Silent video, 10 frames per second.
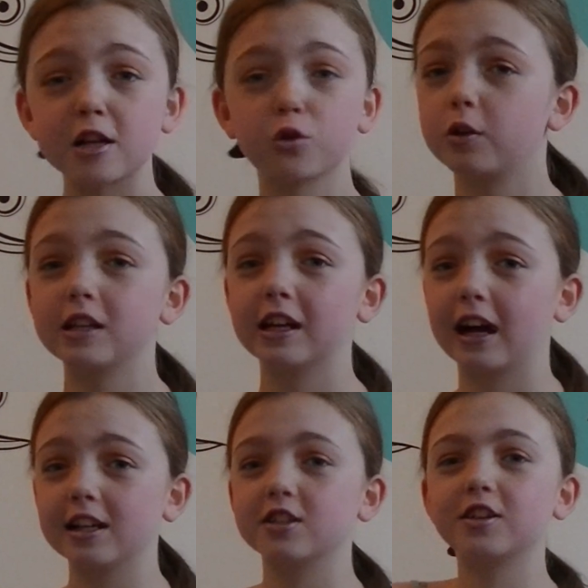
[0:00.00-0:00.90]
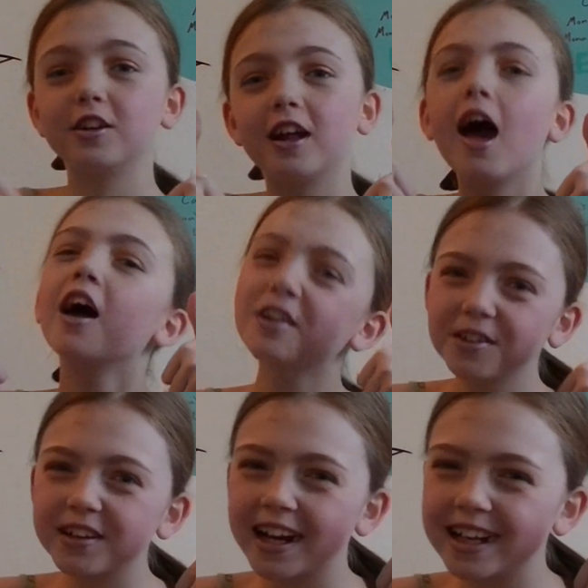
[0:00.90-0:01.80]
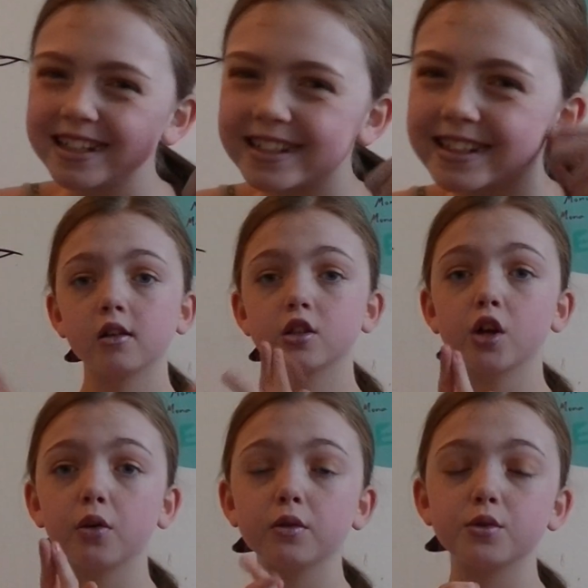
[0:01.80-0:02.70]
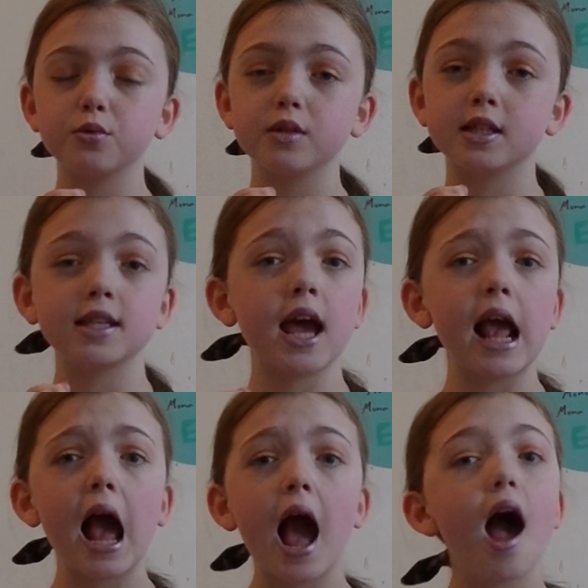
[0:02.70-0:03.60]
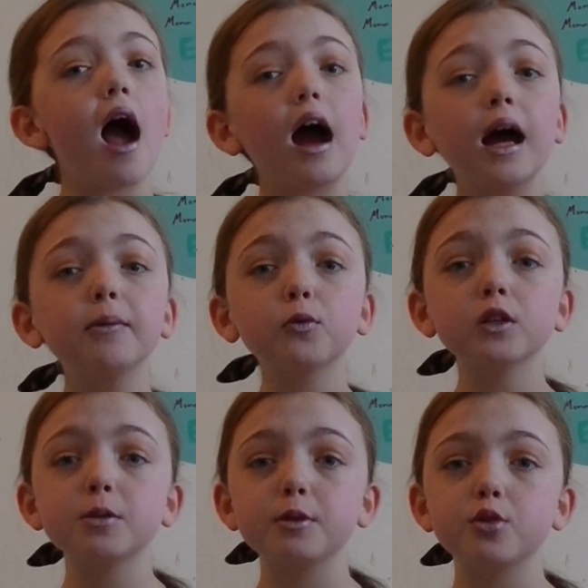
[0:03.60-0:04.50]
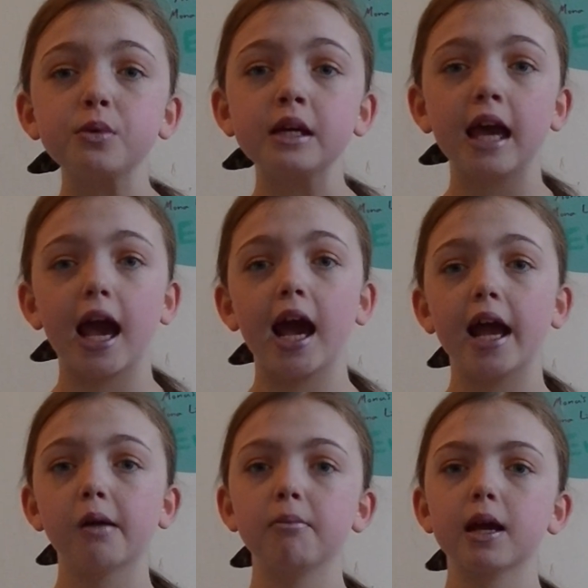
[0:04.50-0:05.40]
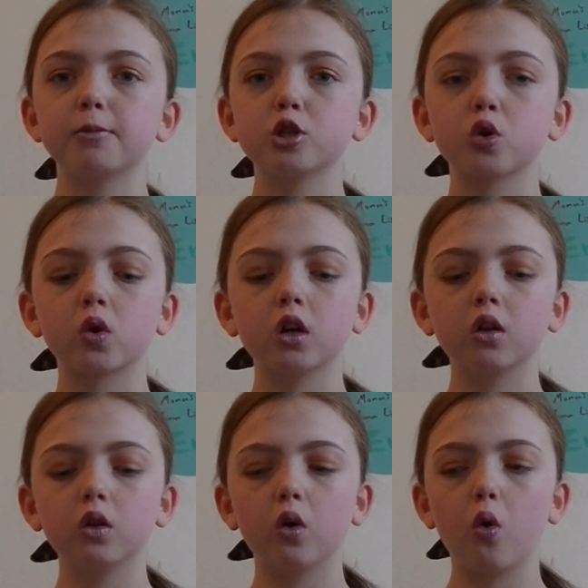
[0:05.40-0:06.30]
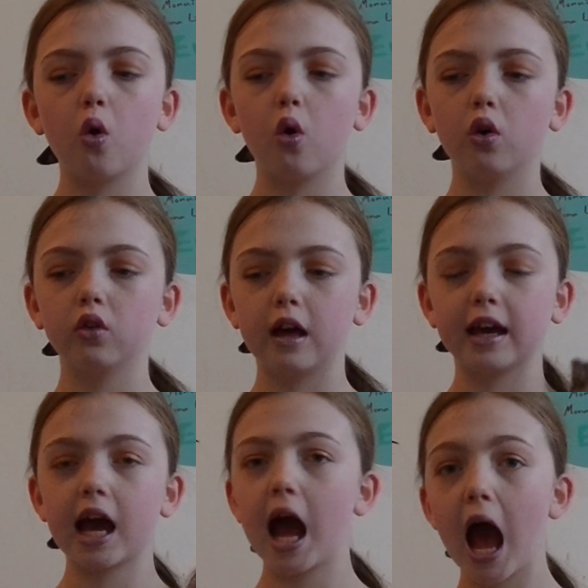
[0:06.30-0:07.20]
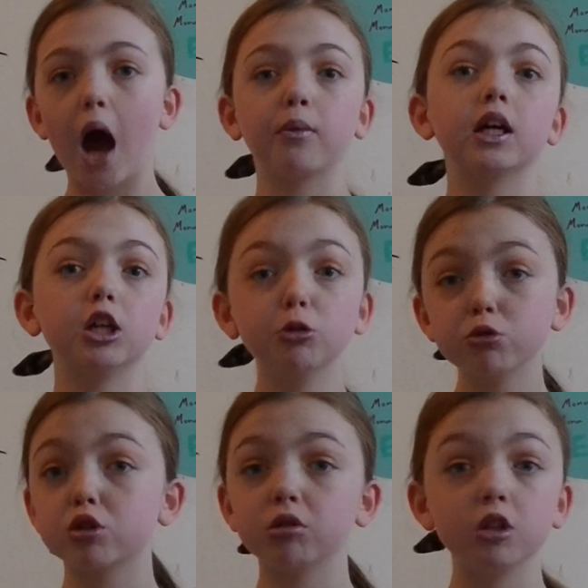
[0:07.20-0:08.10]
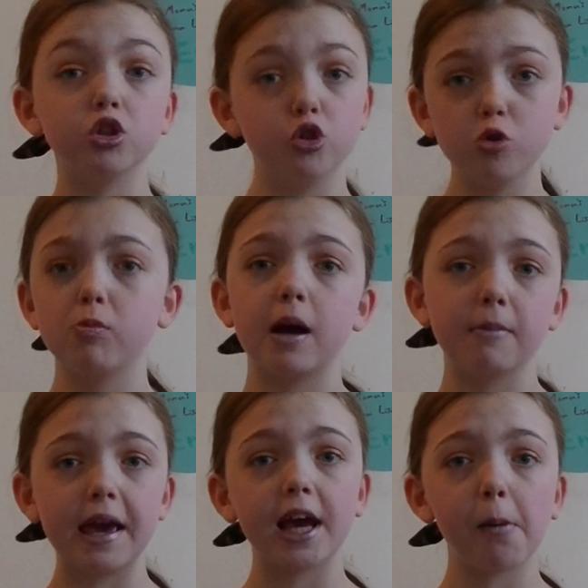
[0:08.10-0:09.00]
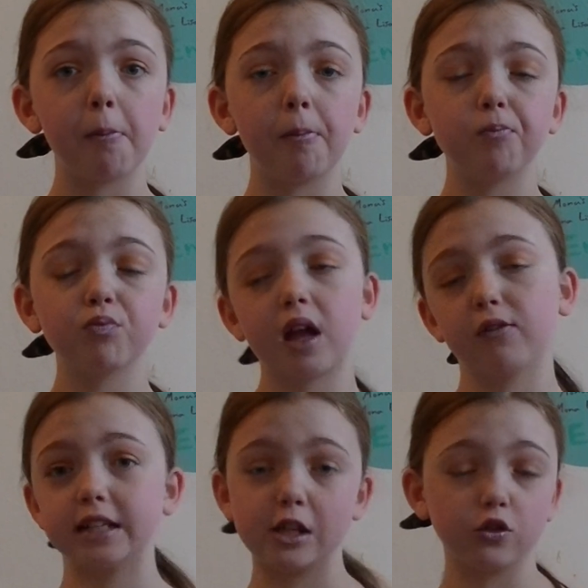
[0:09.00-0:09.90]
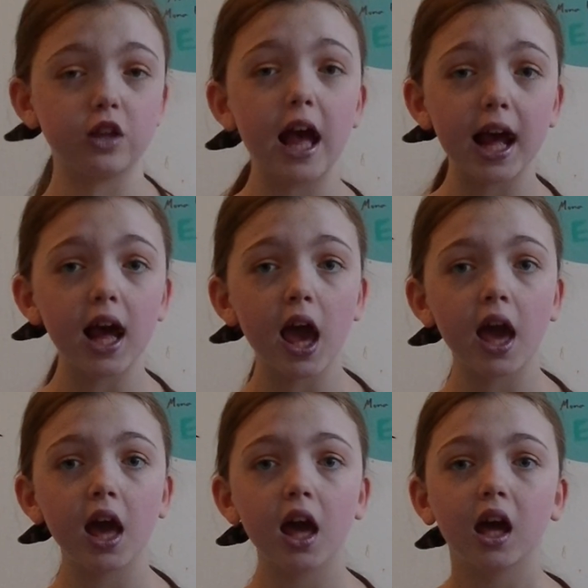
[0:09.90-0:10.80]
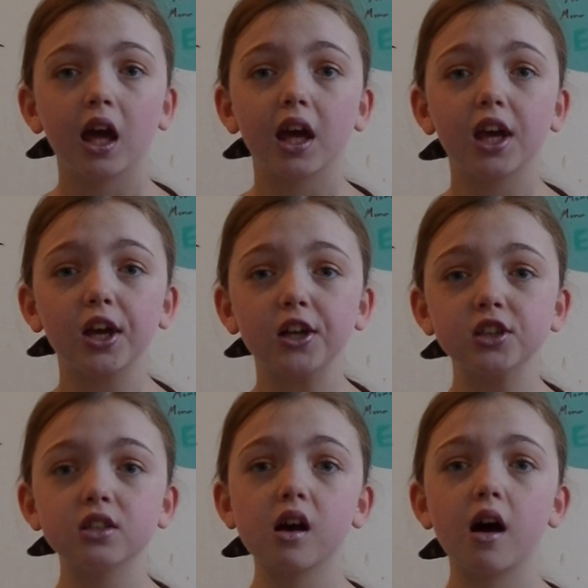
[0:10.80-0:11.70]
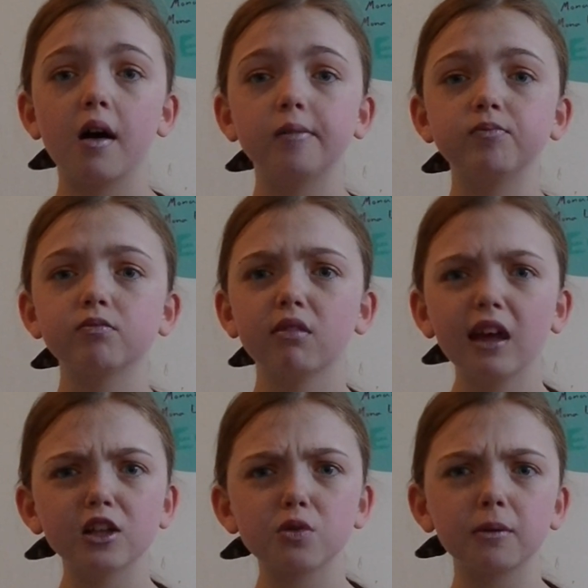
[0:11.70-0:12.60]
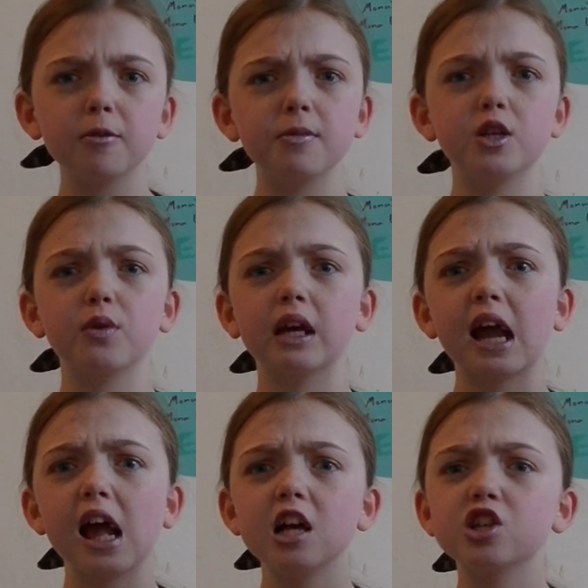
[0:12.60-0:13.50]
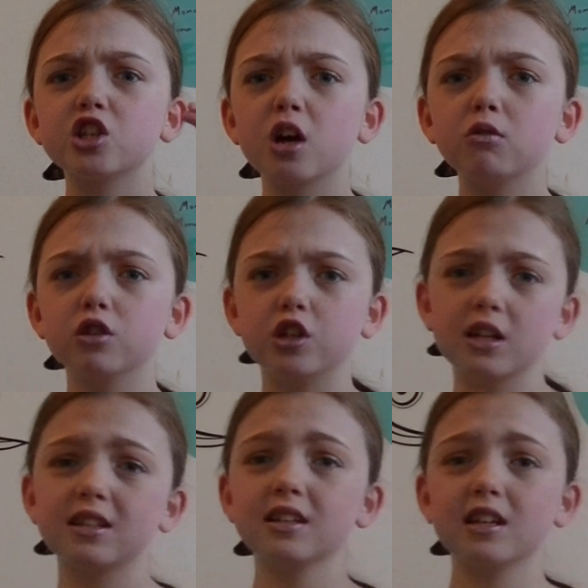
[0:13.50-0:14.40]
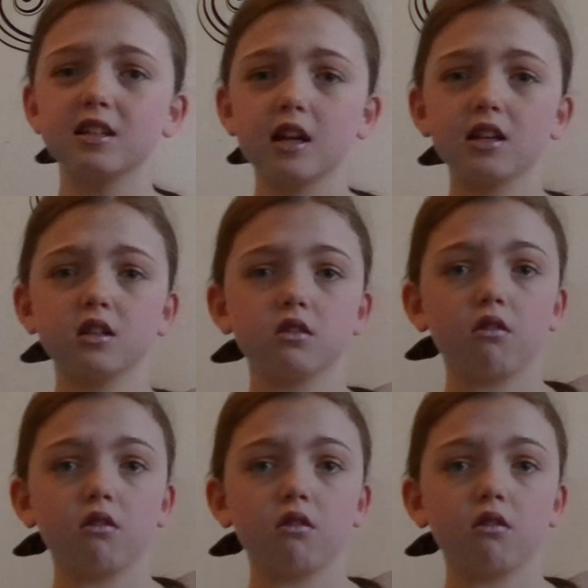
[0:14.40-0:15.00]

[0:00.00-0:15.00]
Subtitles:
going today, guys? Good, great. So today I'm going to be doing a makeup tutorial on how I usually do my makeup every single day. And yeah, that's what I'm going to be doing. So just as it says